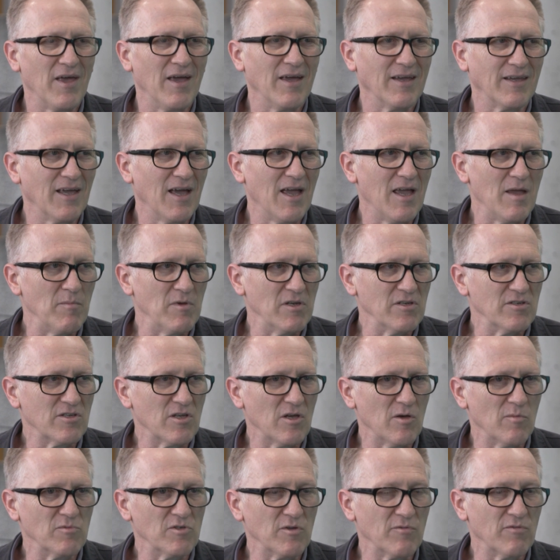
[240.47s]
their game in
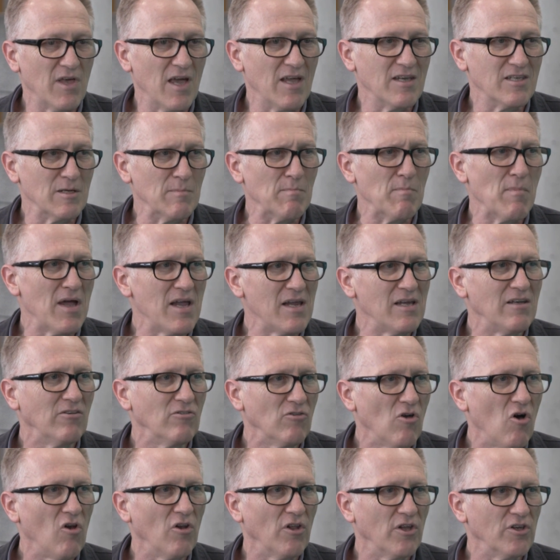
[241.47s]
terms of their
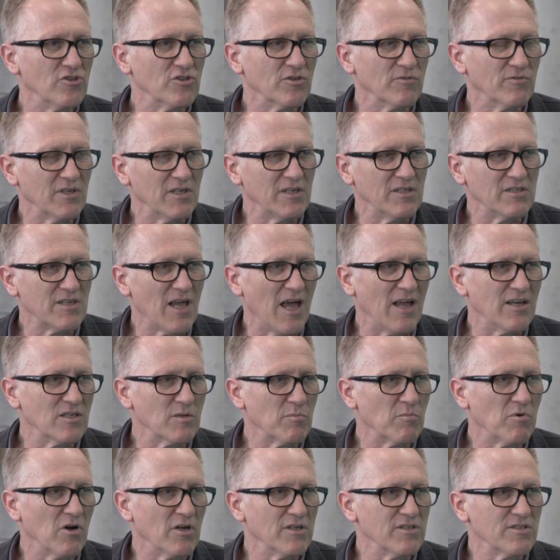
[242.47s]
domain knowledge of these
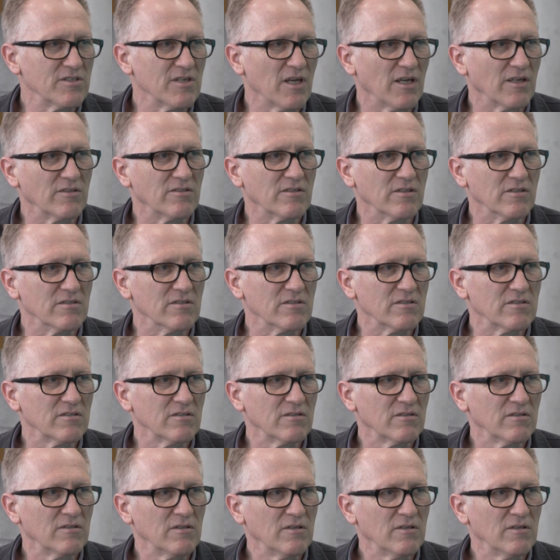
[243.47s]
enterprise sectors?